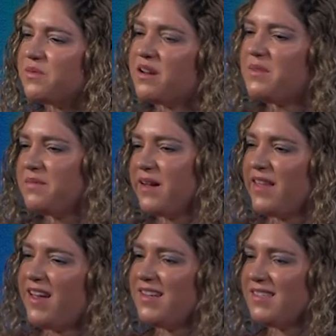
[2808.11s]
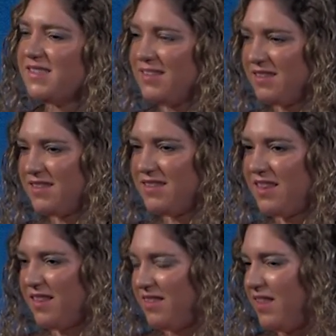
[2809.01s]
What I mean by that is,
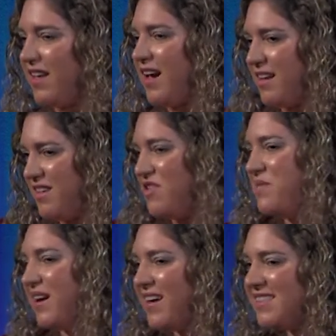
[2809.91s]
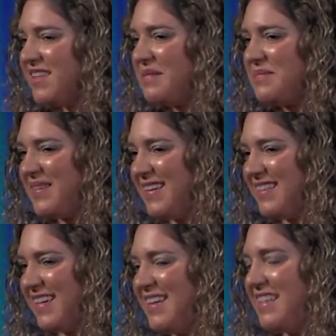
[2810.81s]
I kind of humanize them
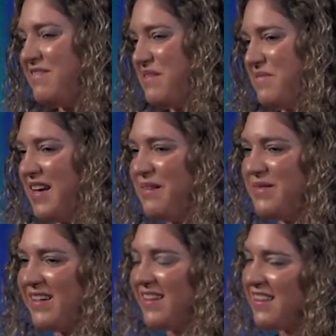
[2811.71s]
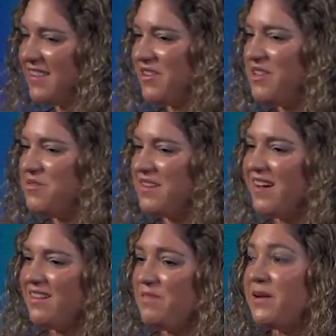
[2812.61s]
because I give them names and I think they're cute and
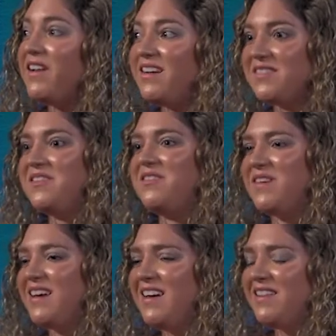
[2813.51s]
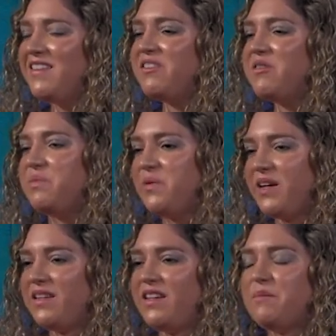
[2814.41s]
cuddly, but I also know they're a
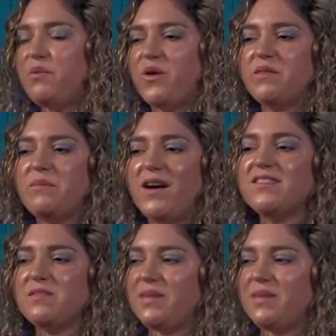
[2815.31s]
really important puzzle